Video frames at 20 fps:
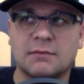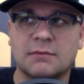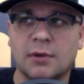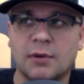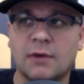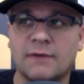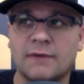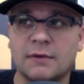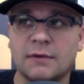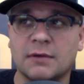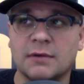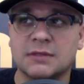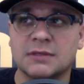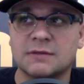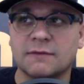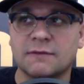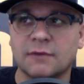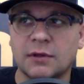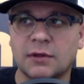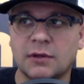"Bro, if it
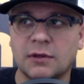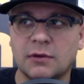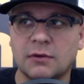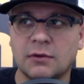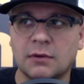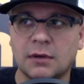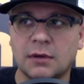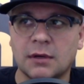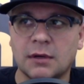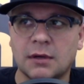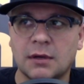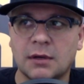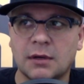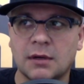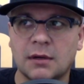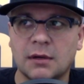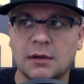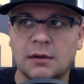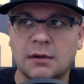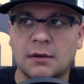wasn't for you,
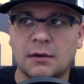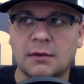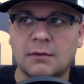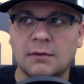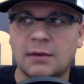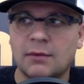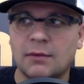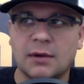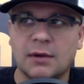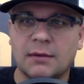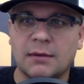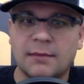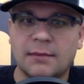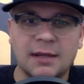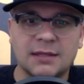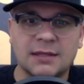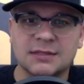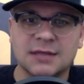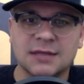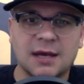we wouldn't have
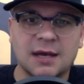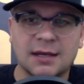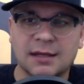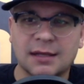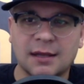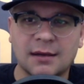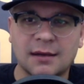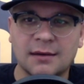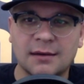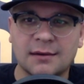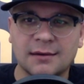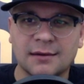made this content.